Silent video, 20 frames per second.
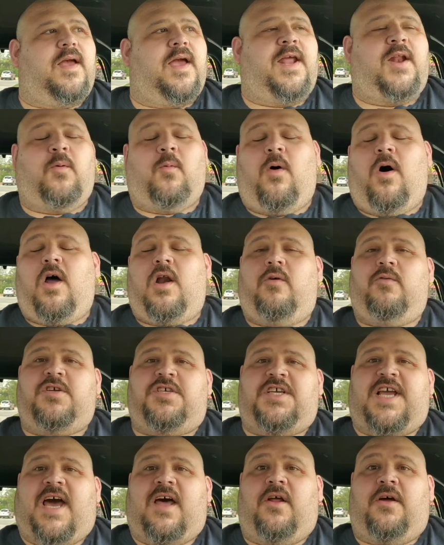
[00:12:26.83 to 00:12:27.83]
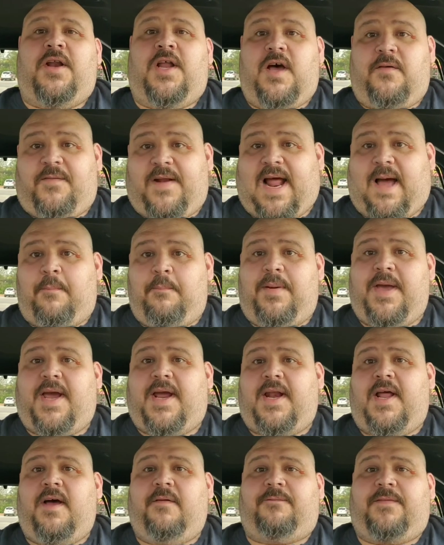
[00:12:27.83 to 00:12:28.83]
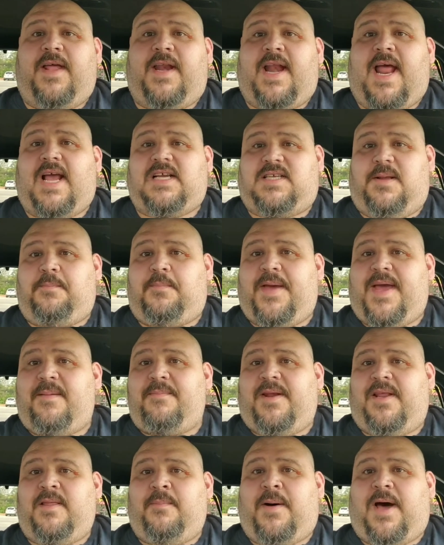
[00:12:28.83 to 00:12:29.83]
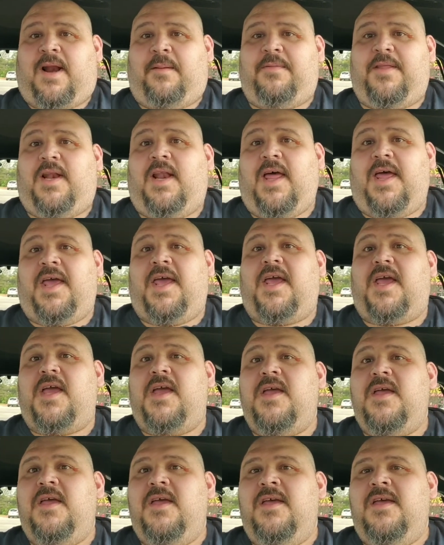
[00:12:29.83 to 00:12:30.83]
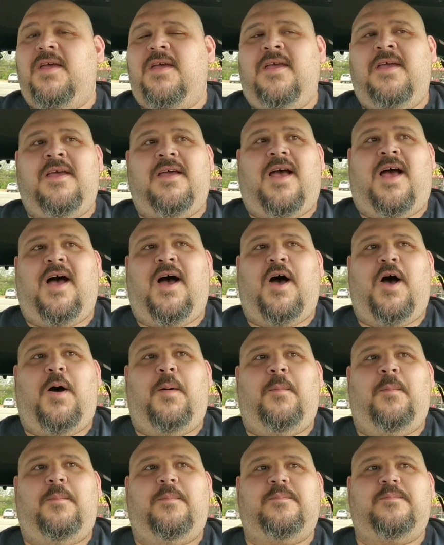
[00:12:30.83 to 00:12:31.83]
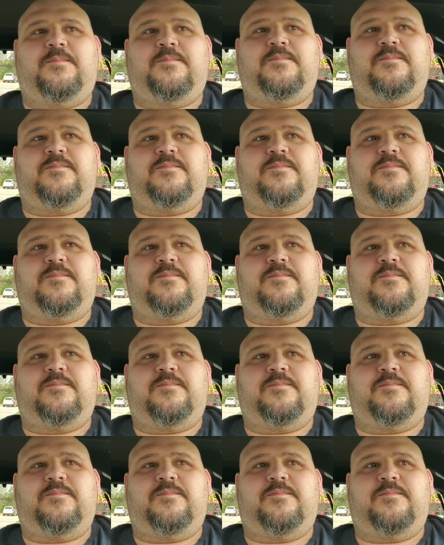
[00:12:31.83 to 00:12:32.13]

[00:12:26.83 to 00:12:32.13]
and the water was shallow enough and I'm big enough that it actually pinned me to the bottom of the lake. Um,